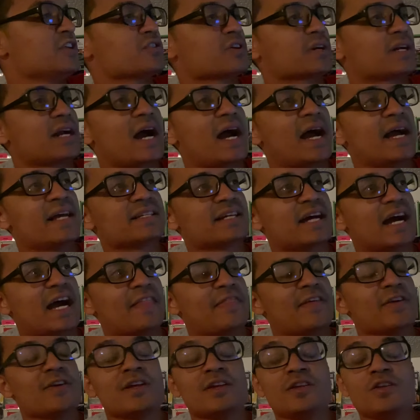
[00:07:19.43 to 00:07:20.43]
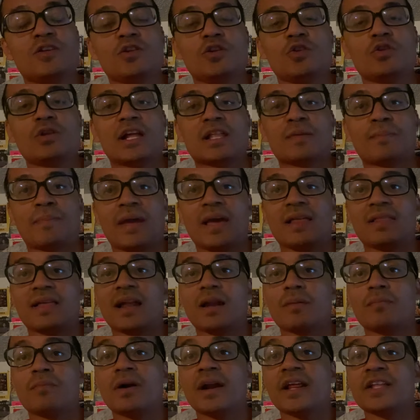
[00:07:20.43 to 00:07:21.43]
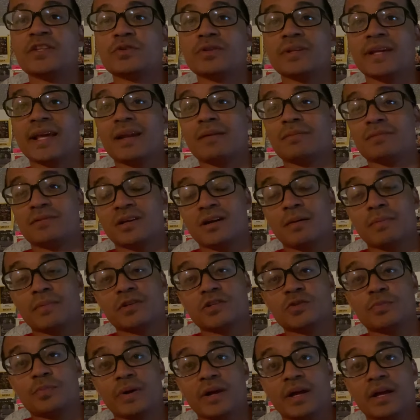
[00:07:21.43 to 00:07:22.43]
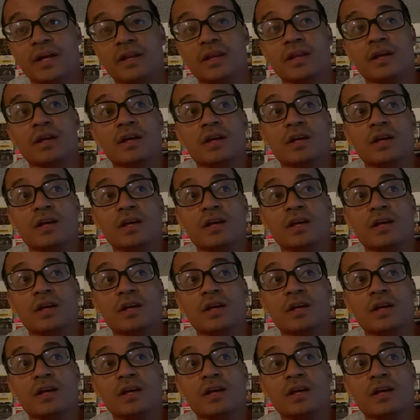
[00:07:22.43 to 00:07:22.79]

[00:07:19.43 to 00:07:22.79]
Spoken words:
are guys that I think you'd have to pay a lot of money to get him to come to Japan.